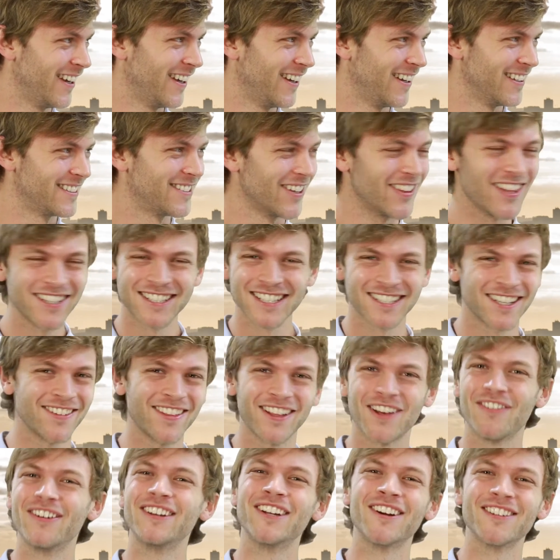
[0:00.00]
So this is something
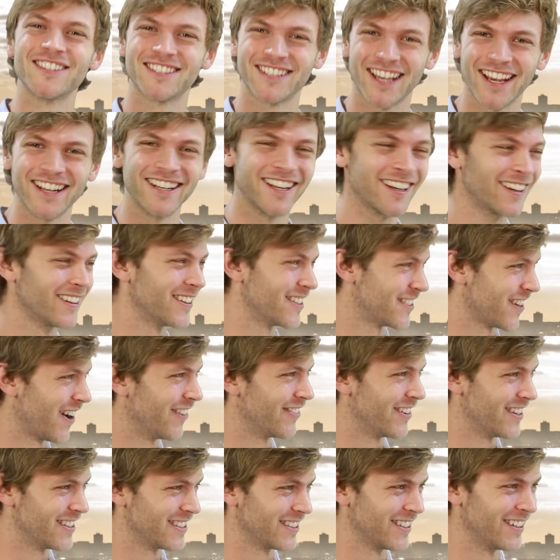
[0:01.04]
that we don't say in English,
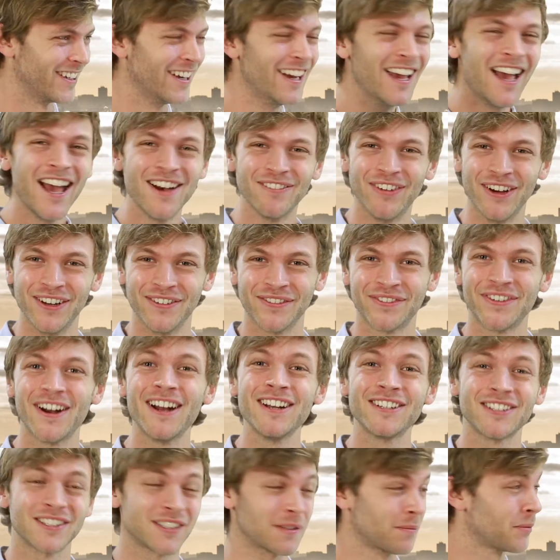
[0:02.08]
obviously, but in French
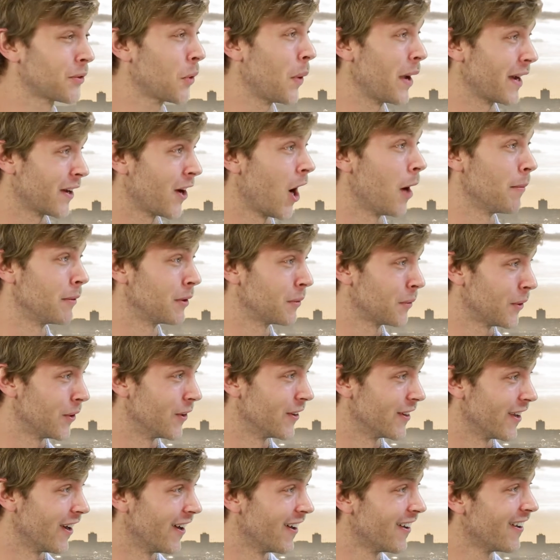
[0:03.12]
it's a quite common word,
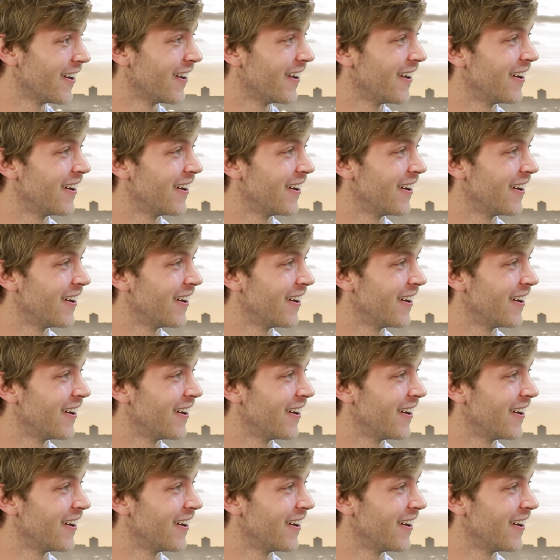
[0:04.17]
yeah?